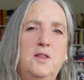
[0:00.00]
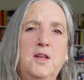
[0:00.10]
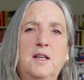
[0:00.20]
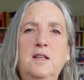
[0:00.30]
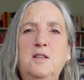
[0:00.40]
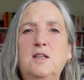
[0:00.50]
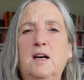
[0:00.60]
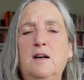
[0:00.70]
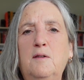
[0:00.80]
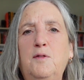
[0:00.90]
They need to
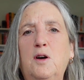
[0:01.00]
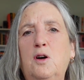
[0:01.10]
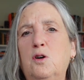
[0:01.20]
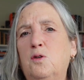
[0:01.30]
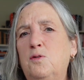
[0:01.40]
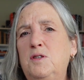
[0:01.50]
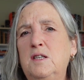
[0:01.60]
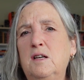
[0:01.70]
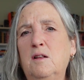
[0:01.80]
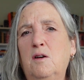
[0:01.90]
have a good
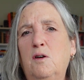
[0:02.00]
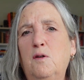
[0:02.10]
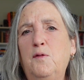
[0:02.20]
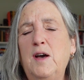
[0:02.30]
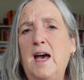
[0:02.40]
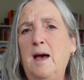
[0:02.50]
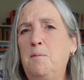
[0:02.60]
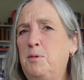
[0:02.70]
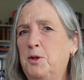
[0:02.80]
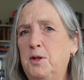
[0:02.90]
deal of
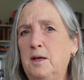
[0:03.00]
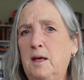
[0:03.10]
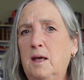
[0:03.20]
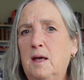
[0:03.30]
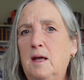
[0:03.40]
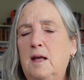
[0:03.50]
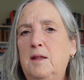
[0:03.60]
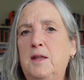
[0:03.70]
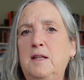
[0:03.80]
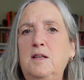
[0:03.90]
empathy.
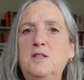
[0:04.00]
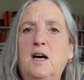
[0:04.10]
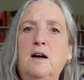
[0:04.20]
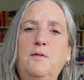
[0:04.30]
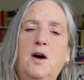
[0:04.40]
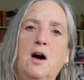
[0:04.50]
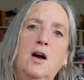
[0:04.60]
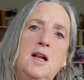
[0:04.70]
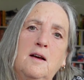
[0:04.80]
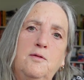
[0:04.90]
They need to have
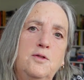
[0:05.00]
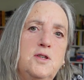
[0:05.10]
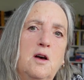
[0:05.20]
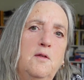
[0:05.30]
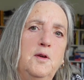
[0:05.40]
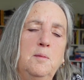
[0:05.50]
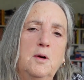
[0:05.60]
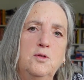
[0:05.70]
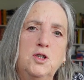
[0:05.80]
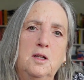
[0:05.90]
high levels of
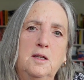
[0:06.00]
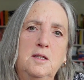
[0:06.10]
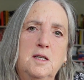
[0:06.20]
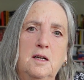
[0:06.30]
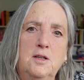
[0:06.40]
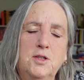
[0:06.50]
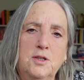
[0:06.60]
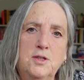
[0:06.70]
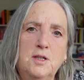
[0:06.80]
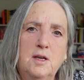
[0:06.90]
emotional
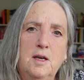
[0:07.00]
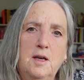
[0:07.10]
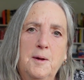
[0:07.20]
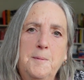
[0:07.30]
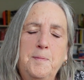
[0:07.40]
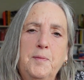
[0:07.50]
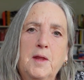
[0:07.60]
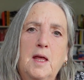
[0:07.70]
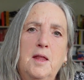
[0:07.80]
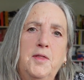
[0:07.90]
intelligence.
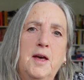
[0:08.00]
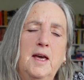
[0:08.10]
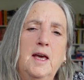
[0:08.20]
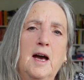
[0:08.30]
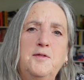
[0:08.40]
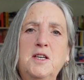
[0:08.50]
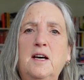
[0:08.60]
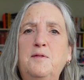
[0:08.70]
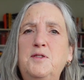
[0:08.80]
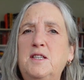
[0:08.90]
They have to
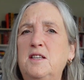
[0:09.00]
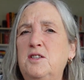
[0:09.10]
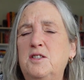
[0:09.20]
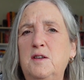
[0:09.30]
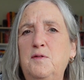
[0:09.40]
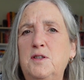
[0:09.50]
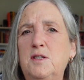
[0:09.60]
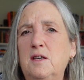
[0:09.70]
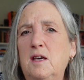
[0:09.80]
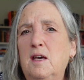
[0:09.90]
have
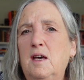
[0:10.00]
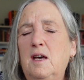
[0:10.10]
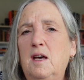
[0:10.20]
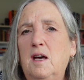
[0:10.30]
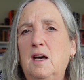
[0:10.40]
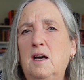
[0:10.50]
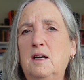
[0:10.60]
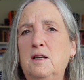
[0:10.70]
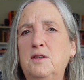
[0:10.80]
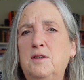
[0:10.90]
sensitivity,
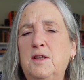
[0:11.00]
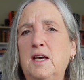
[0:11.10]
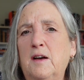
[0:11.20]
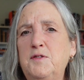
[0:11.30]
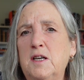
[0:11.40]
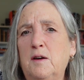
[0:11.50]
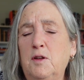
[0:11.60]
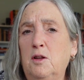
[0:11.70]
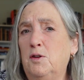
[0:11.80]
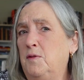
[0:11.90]
and they have to have a
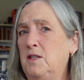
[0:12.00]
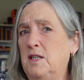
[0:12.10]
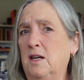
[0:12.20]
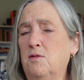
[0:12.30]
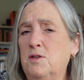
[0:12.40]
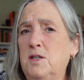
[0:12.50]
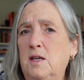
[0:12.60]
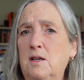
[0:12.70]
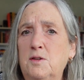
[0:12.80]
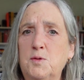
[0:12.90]
lot of
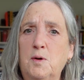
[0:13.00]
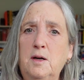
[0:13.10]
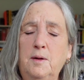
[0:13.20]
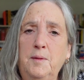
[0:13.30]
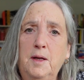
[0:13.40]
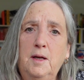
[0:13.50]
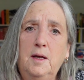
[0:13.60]
integrity as well.